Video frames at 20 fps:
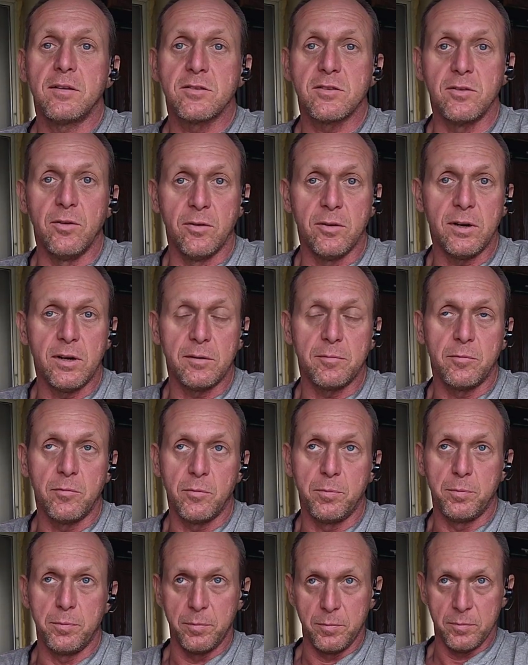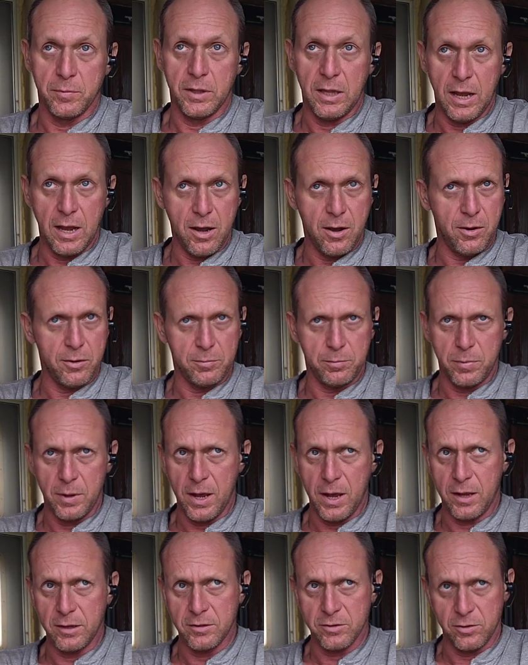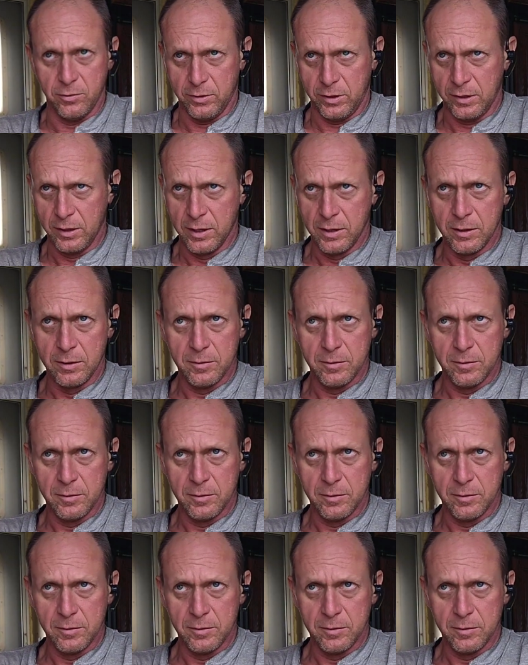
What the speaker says: snoring, loud, bad snoring.